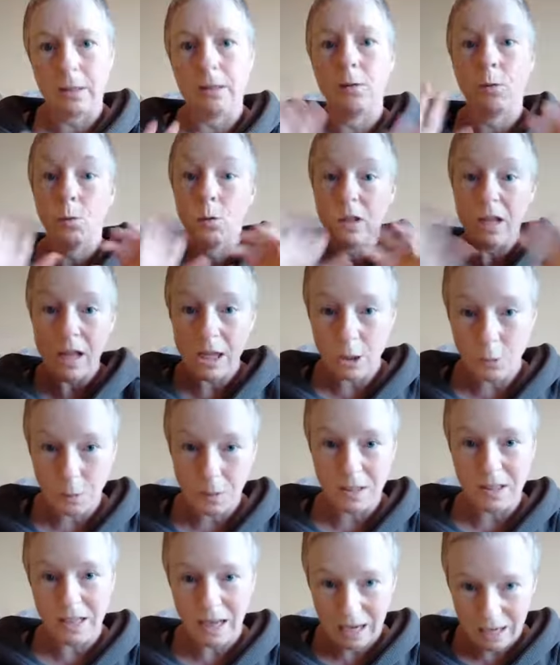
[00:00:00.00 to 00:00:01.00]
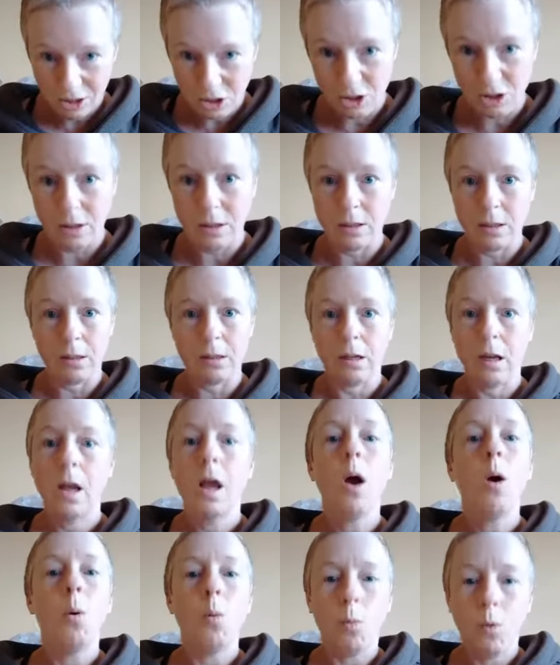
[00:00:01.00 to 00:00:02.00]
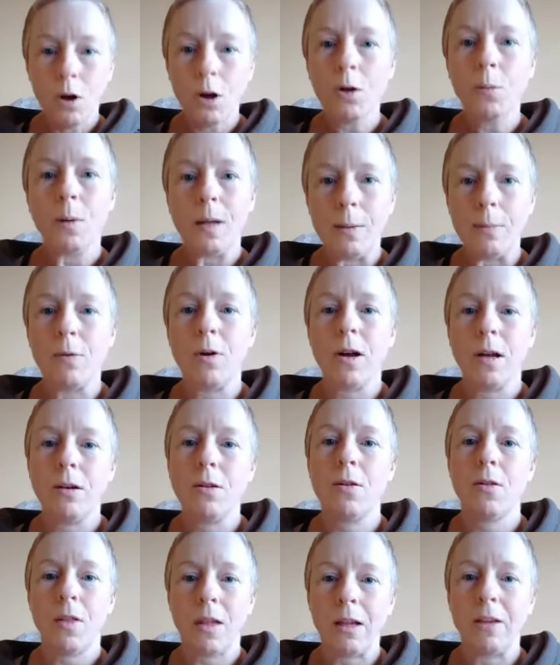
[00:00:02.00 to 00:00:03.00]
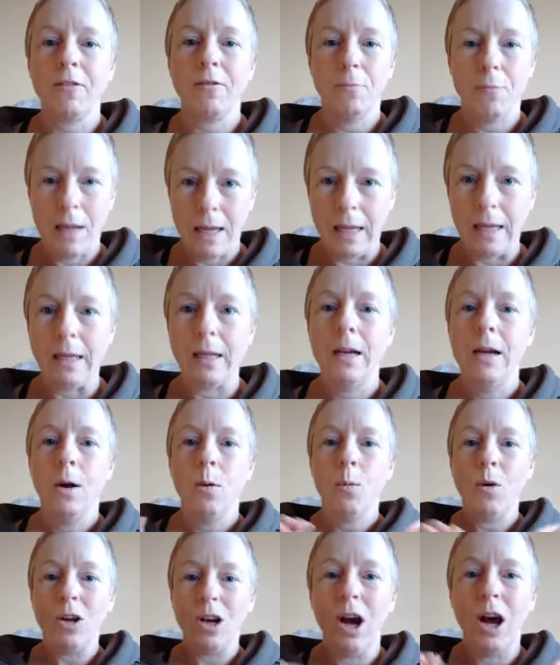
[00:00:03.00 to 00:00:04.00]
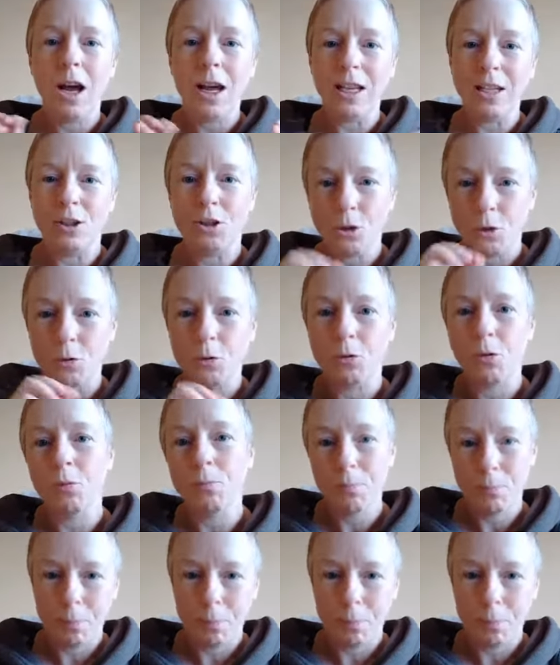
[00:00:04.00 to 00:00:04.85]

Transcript: and all the expectations, and what are people going to think of me when I do,